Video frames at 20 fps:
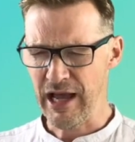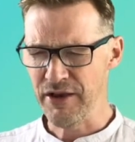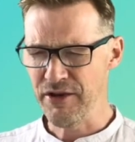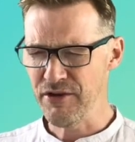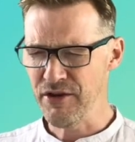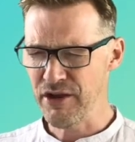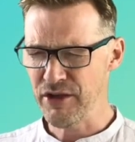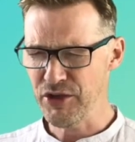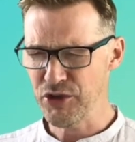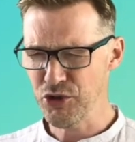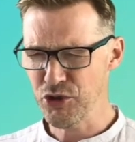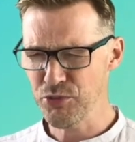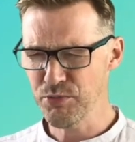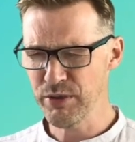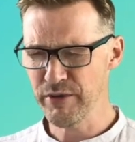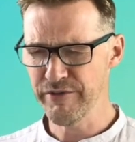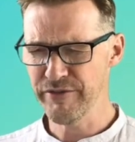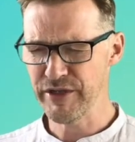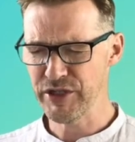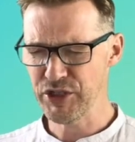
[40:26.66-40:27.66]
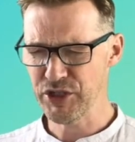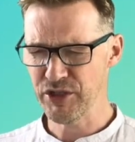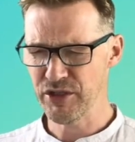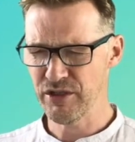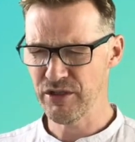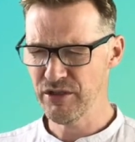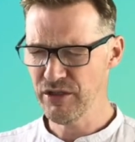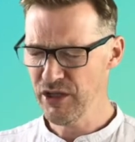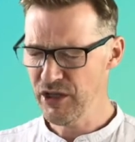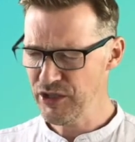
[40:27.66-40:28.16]
and know your
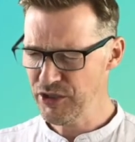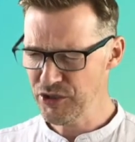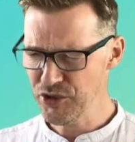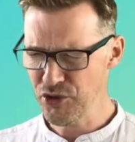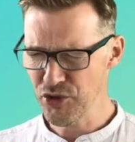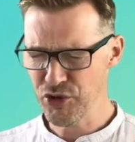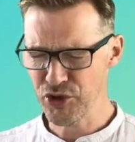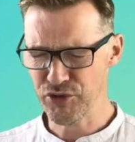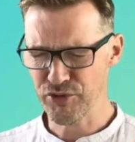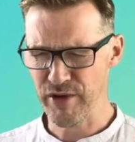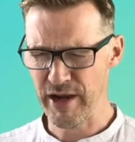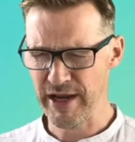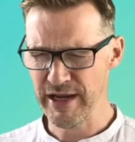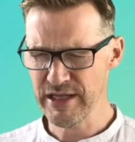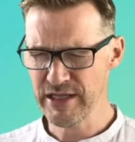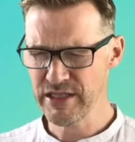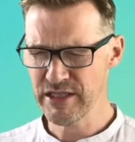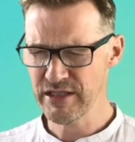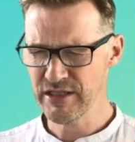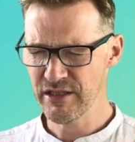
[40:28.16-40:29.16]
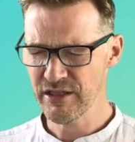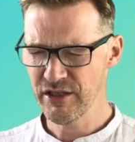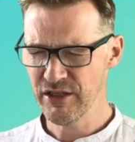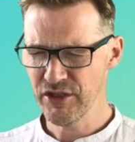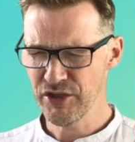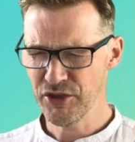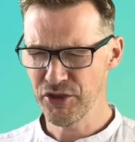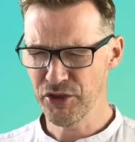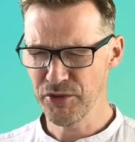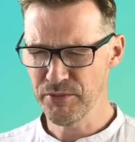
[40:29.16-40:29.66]
provision, your grace,
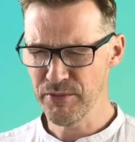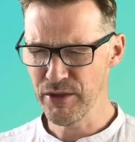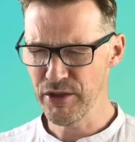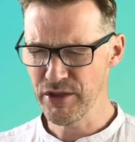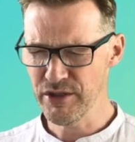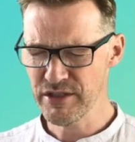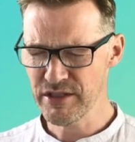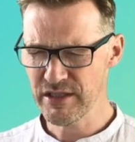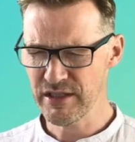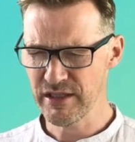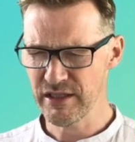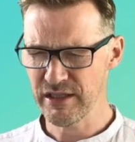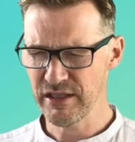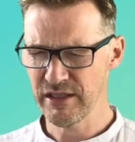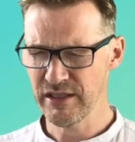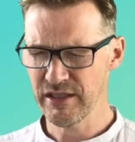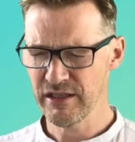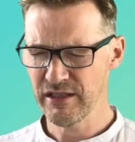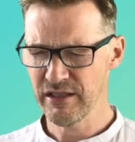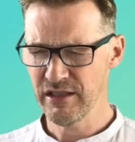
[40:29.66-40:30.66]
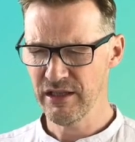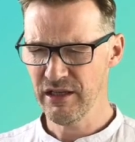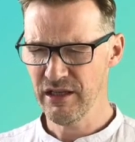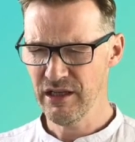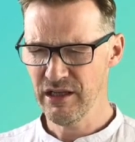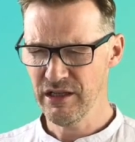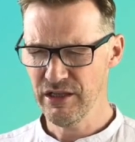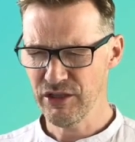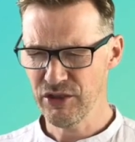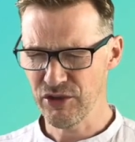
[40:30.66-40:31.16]
your mercy,
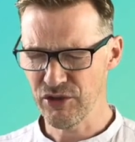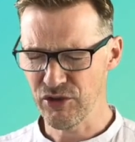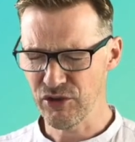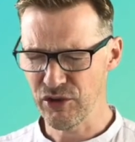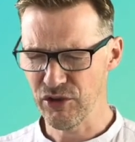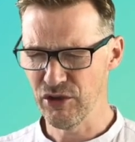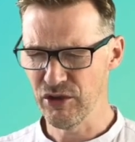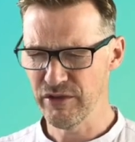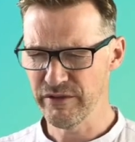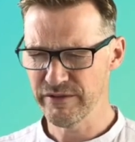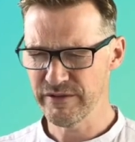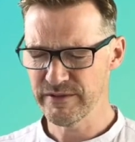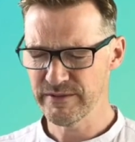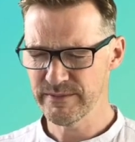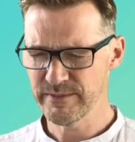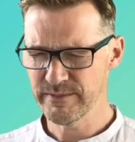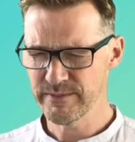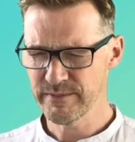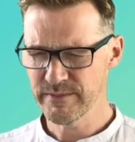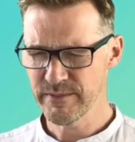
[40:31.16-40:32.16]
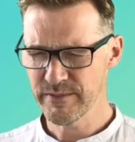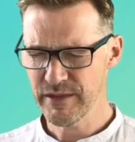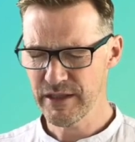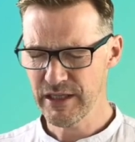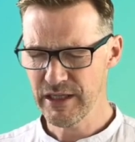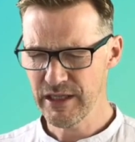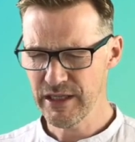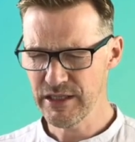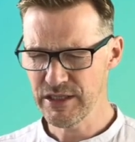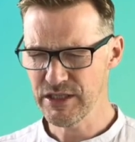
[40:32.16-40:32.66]
your love.
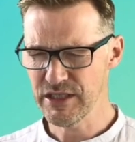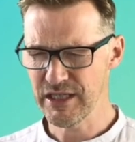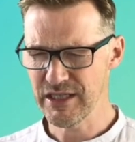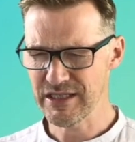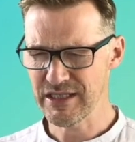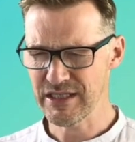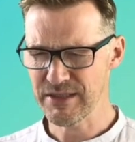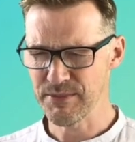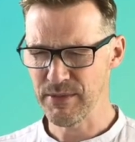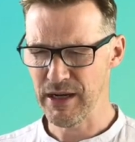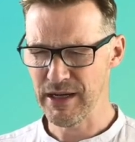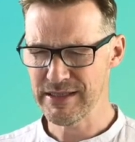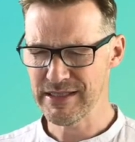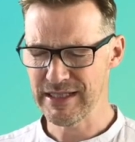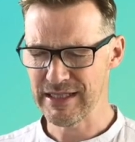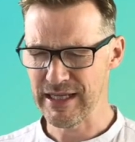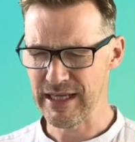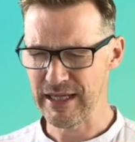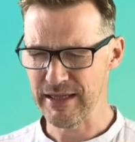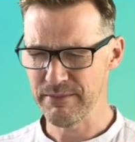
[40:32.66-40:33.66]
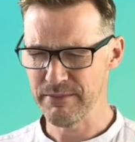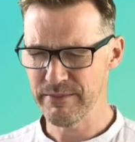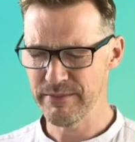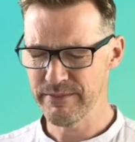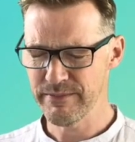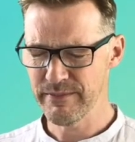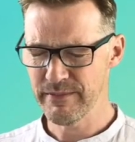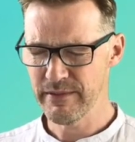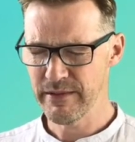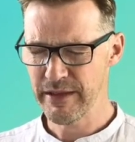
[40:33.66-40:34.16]
In Jesus' mighty name.
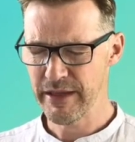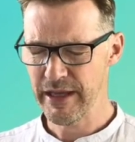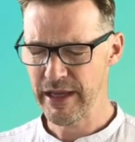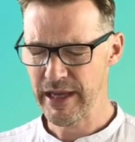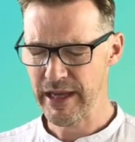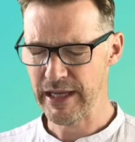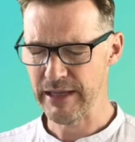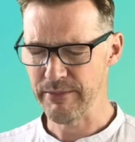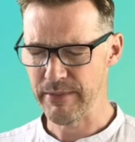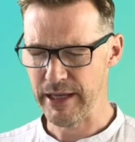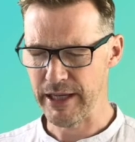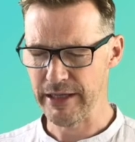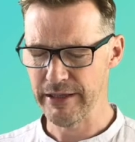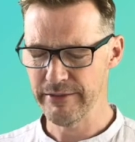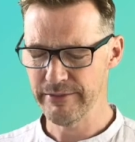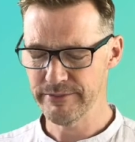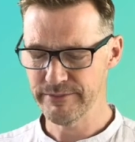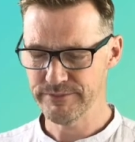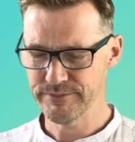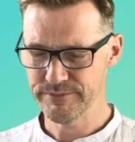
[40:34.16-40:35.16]
Amen.